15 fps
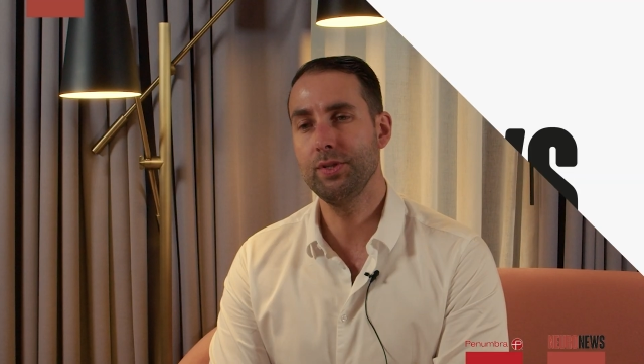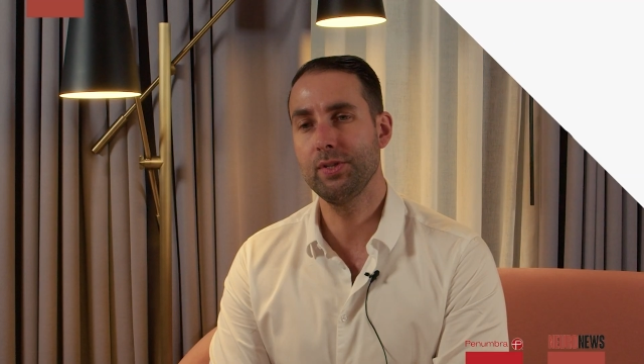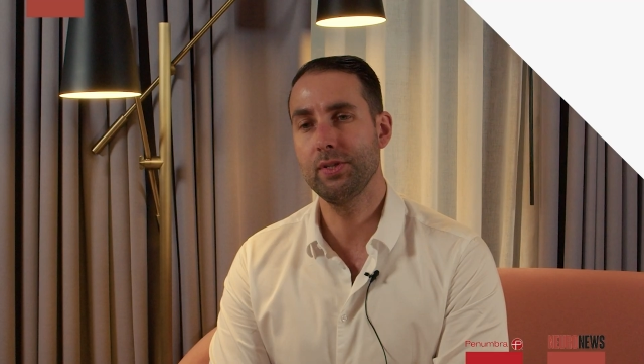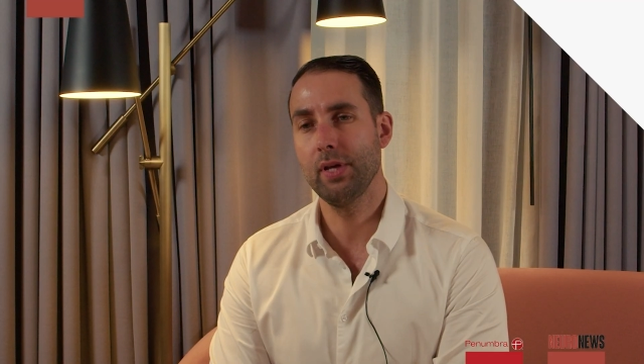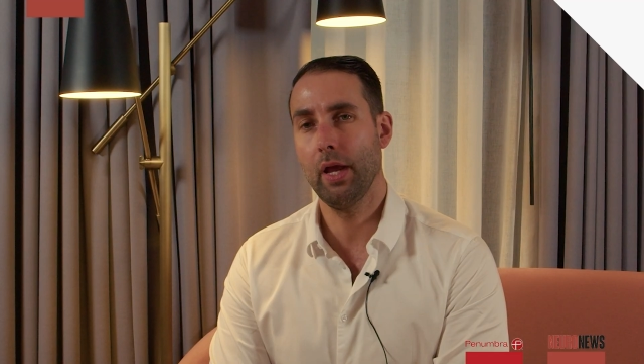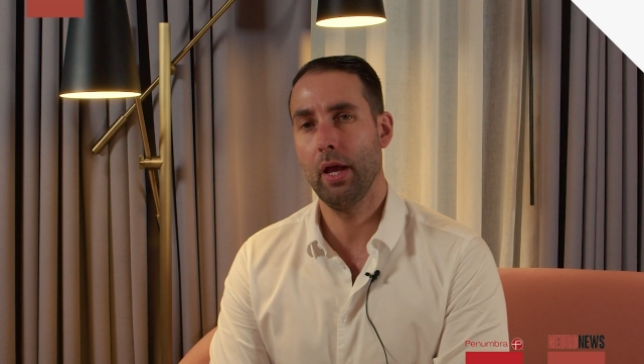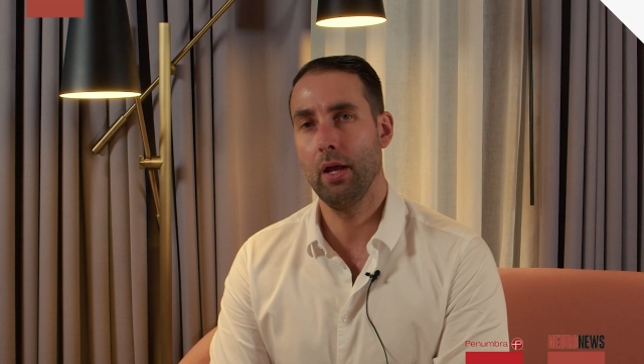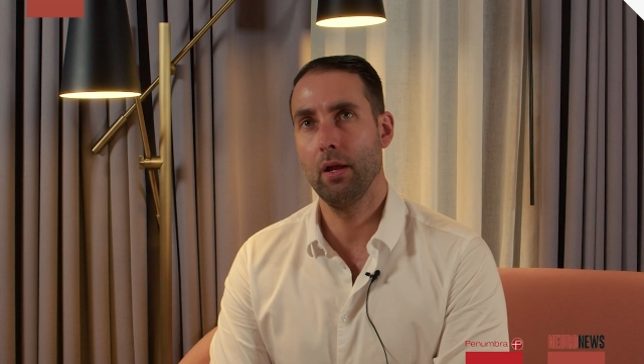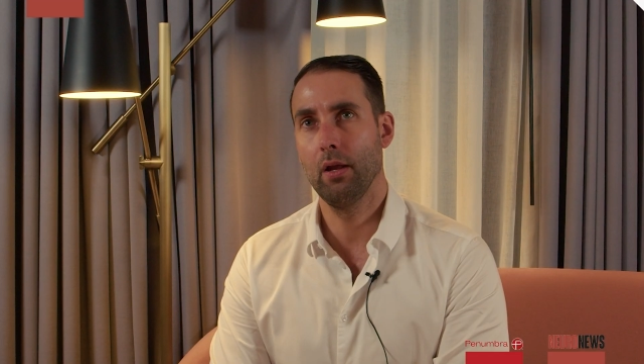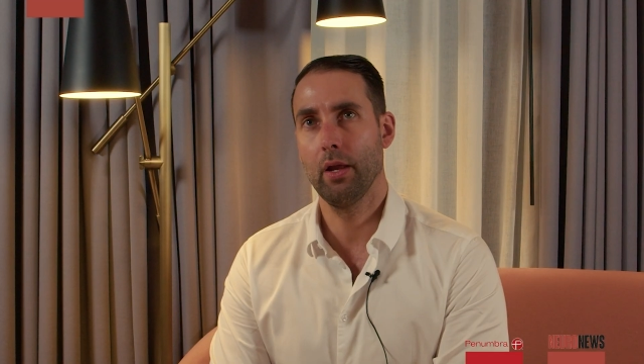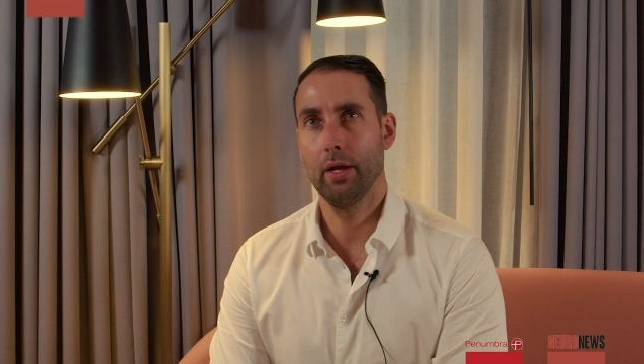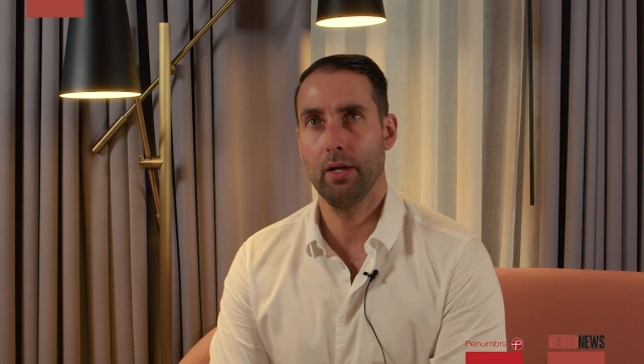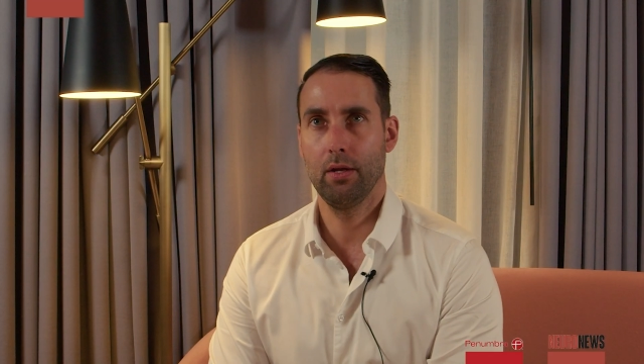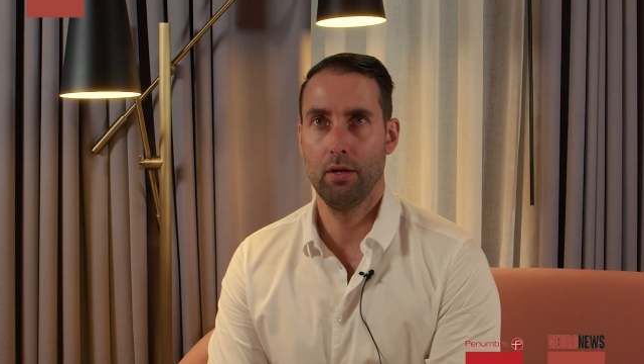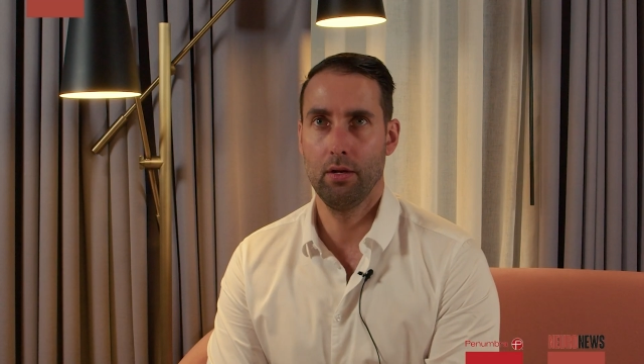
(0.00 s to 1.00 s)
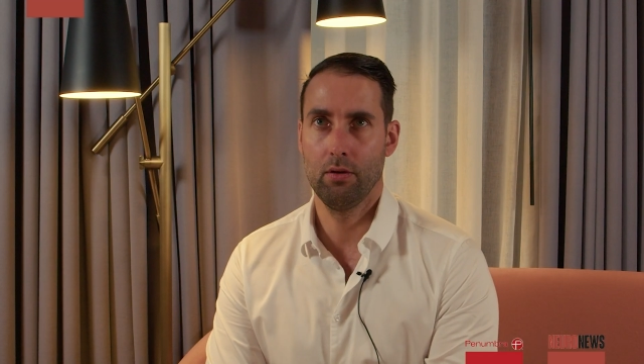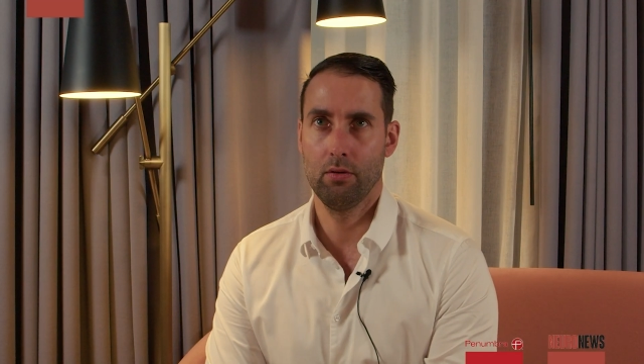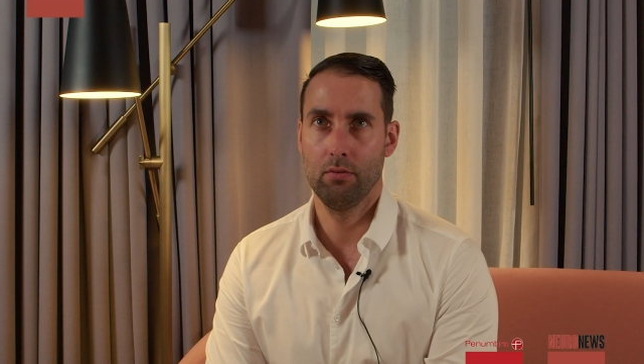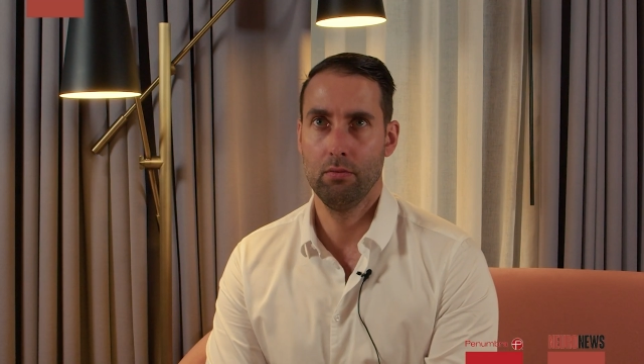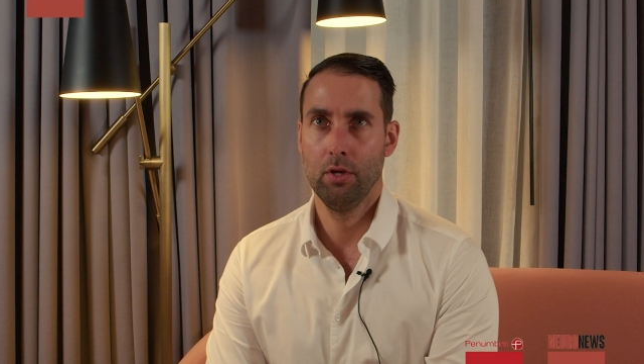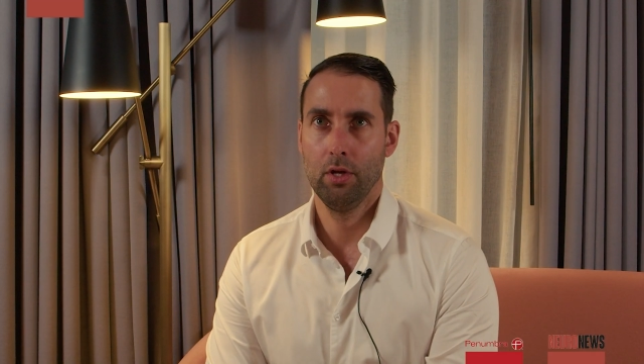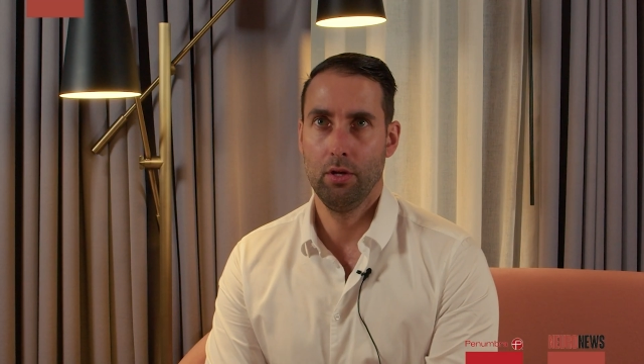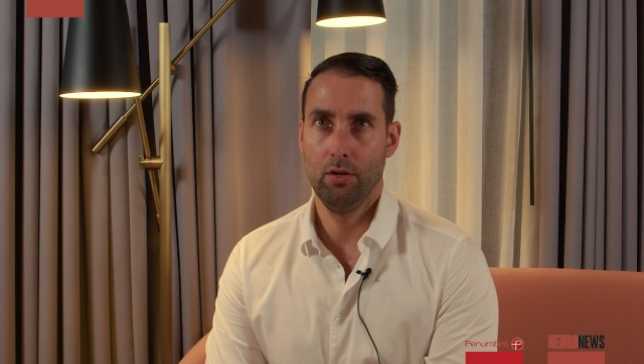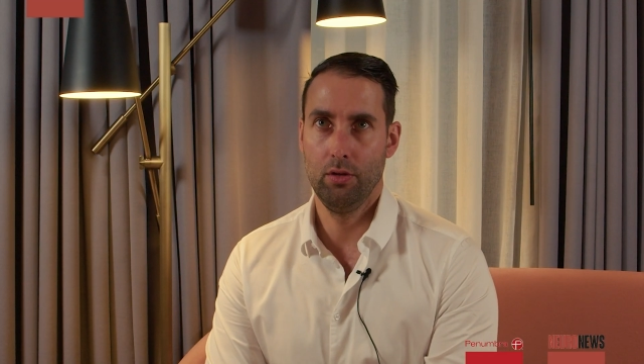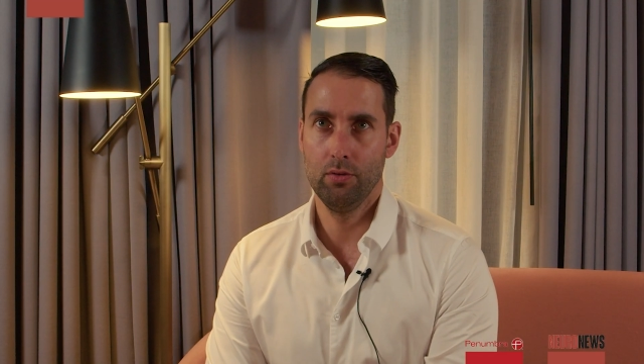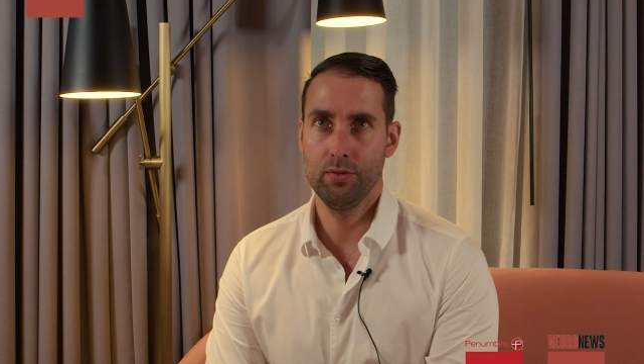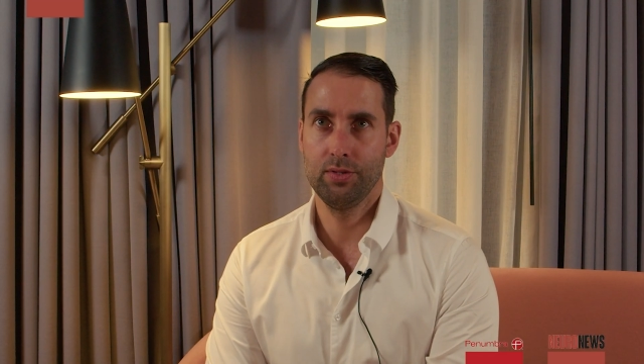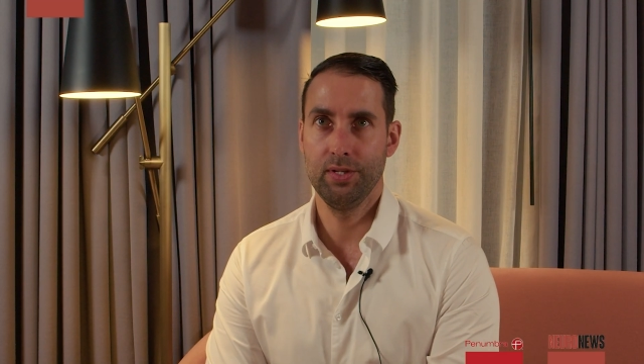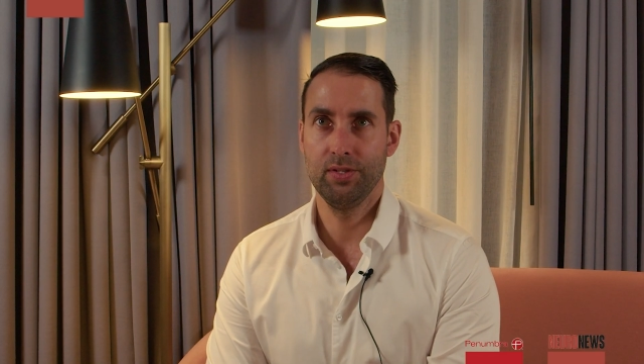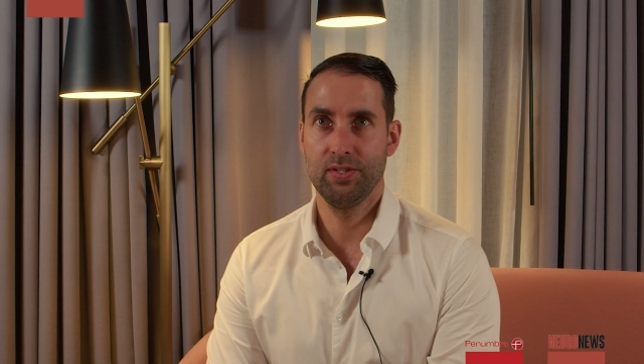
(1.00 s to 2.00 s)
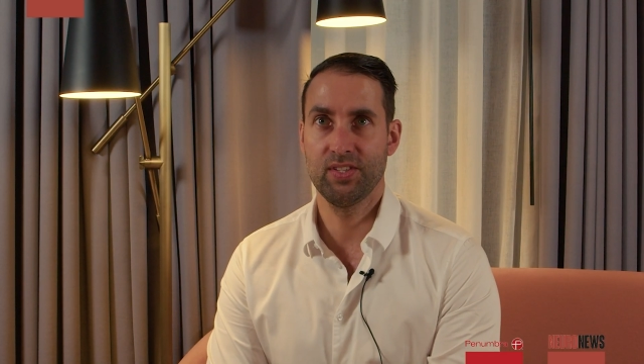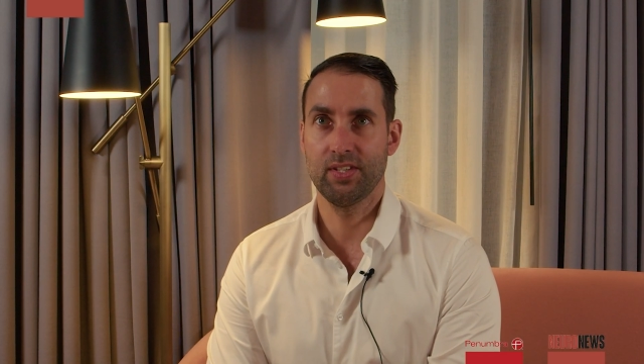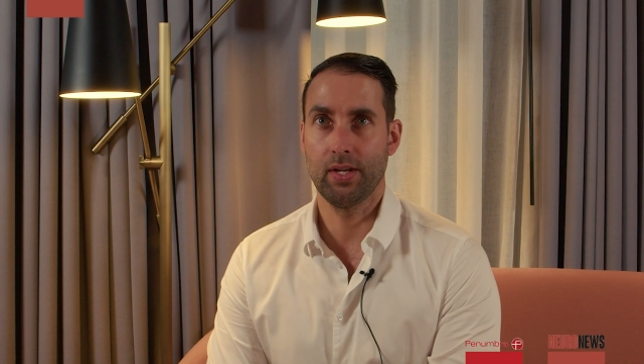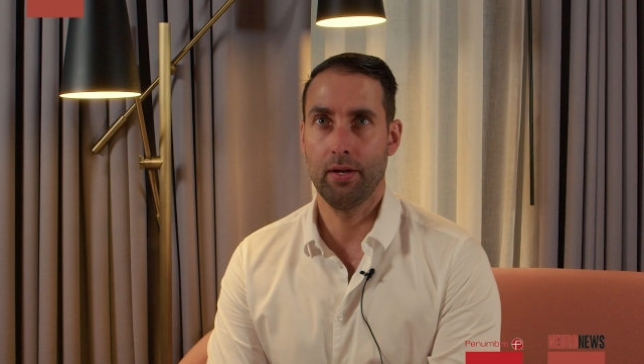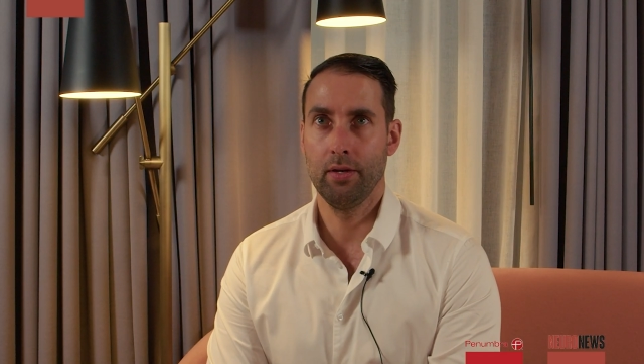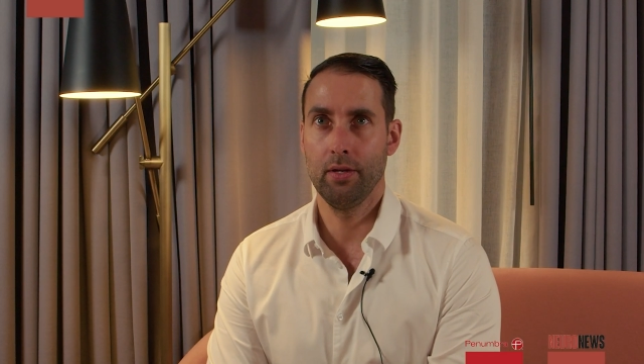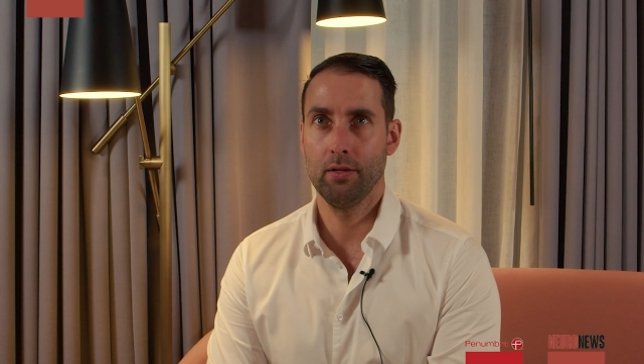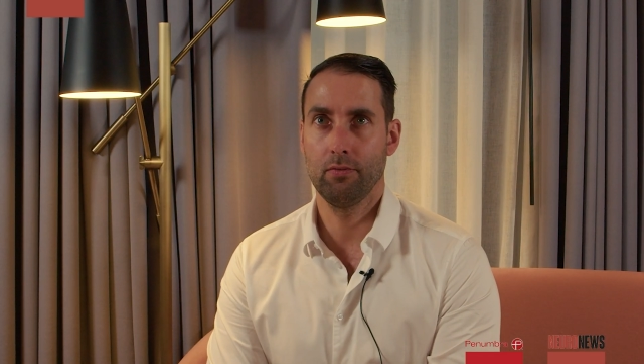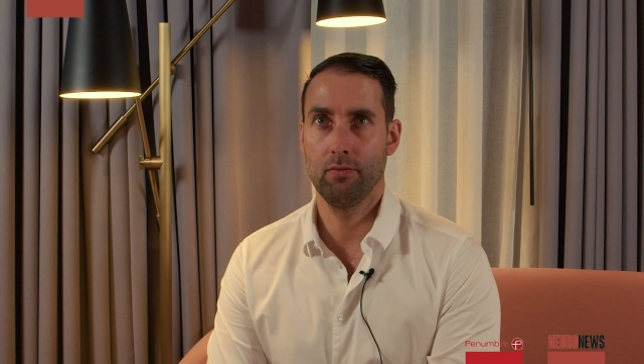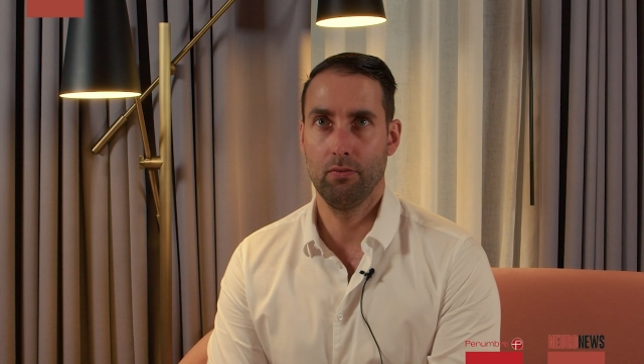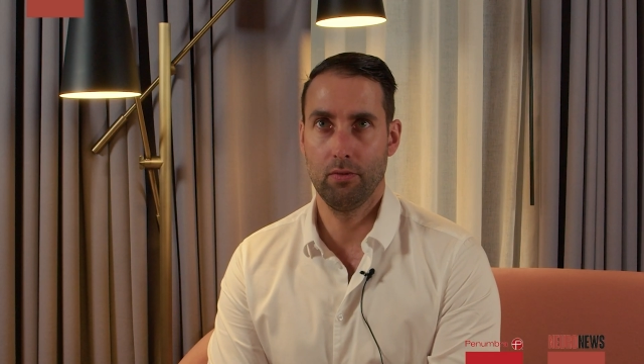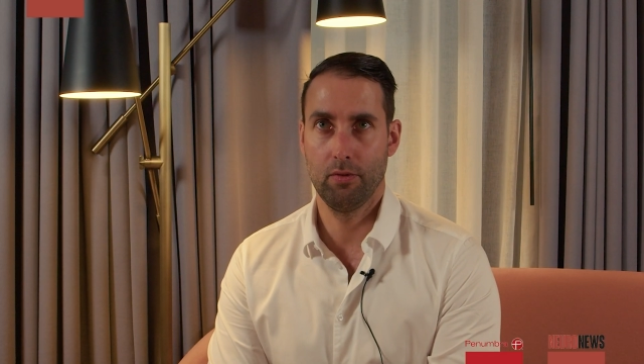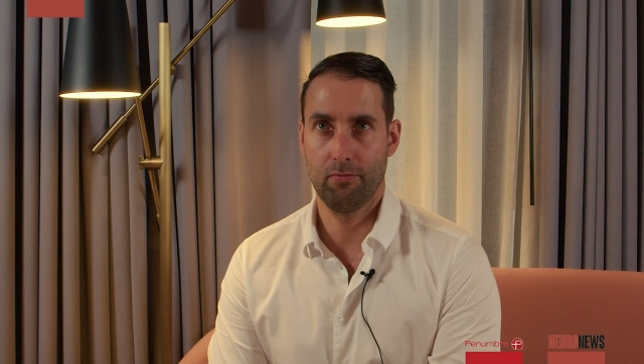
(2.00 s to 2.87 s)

say, like, using SENDit,